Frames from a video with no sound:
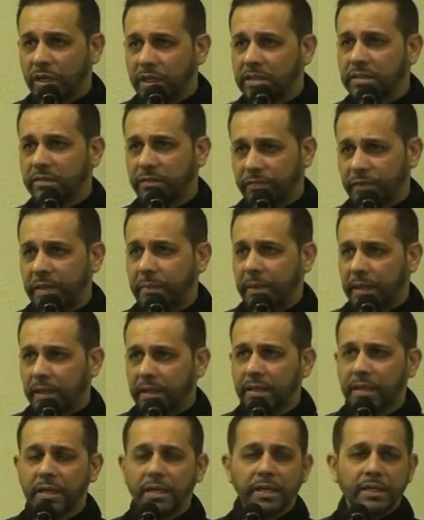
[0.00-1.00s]
Usually it's the
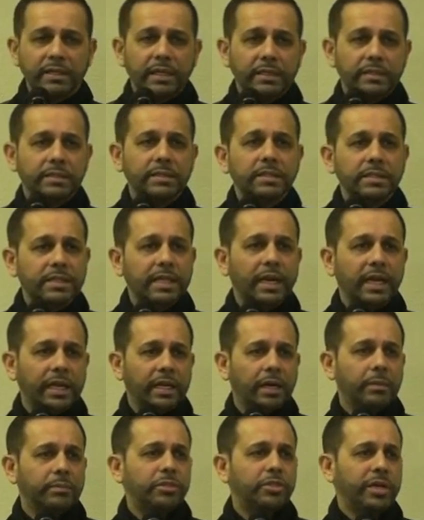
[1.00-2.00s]
female that's the
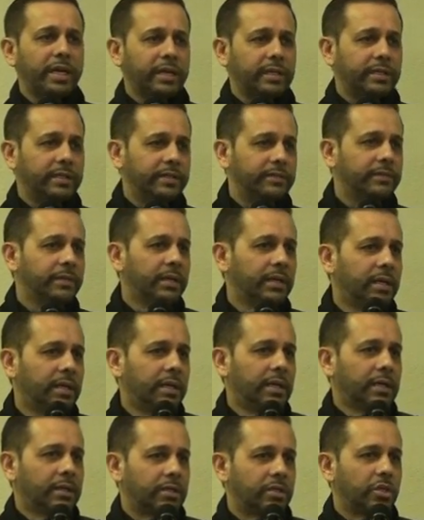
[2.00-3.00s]
selling
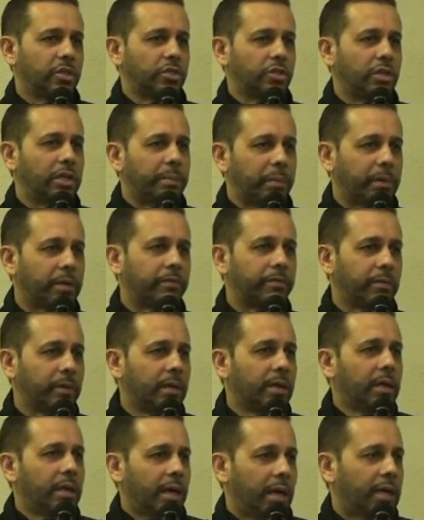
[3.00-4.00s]
objective, because usually you
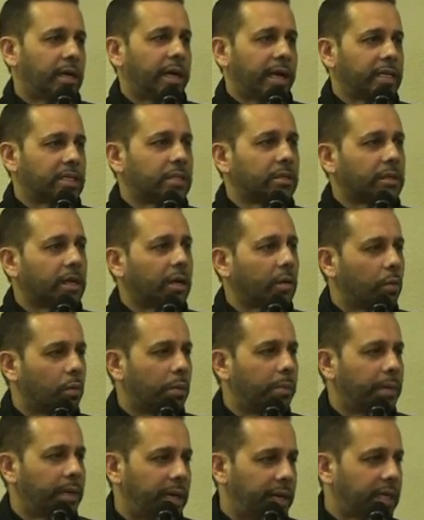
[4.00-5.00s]
put a, a nice
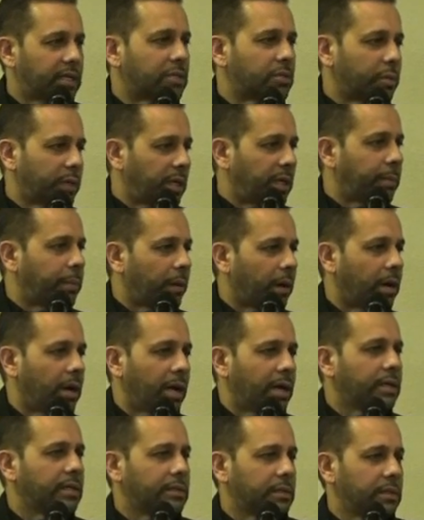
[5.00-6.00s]
looking woman next to
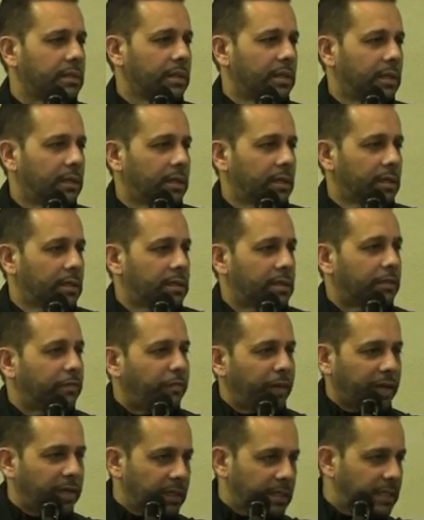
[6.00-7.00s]
any product,
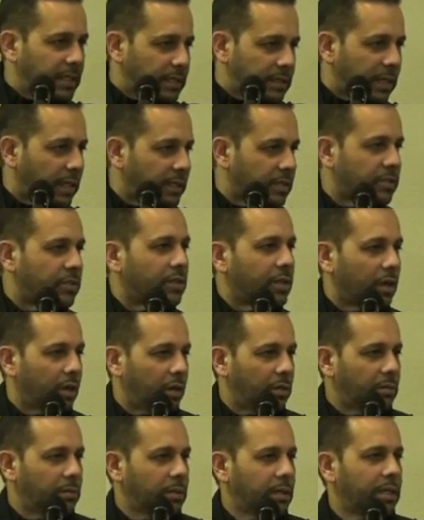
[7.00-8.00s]
the fantasy
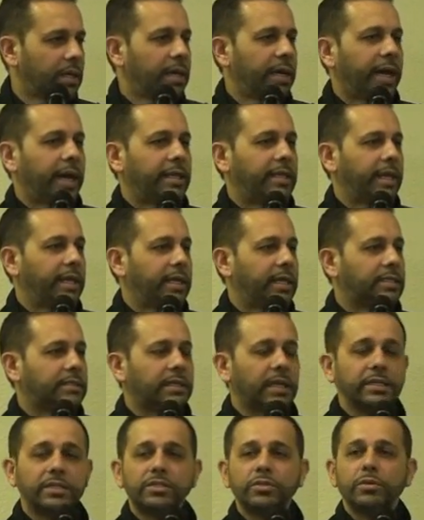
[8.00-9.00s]
starts to go, and
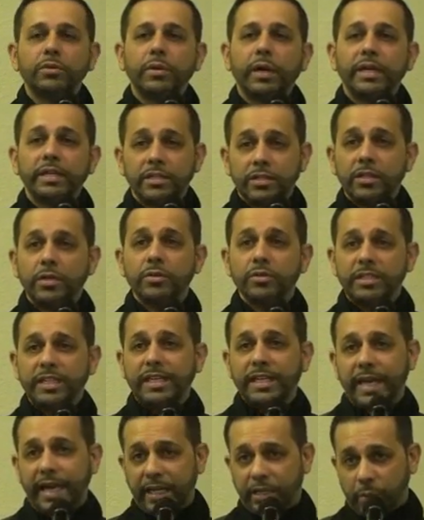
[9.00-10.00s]
then he starts to
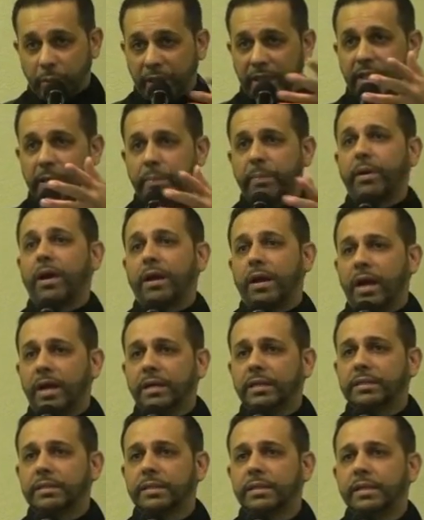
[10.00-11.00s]
associate with the
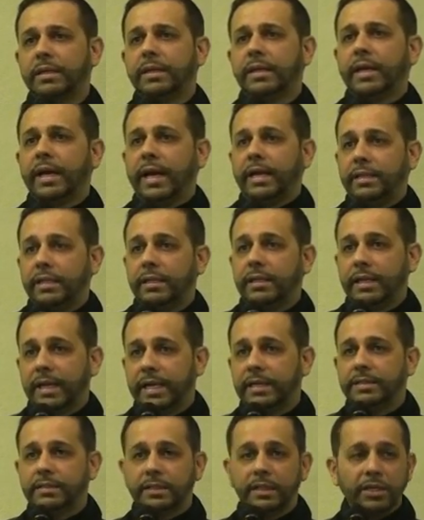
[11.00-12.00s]
product,
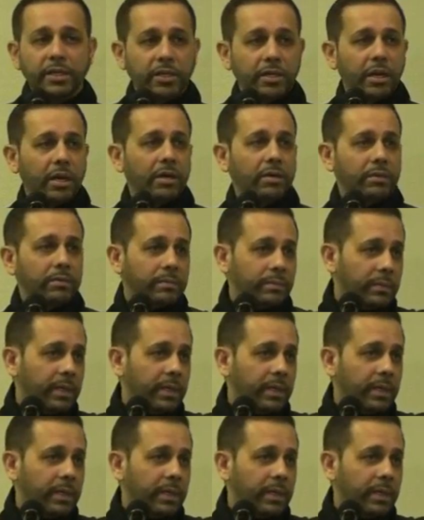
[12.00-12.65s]
and then the next thing you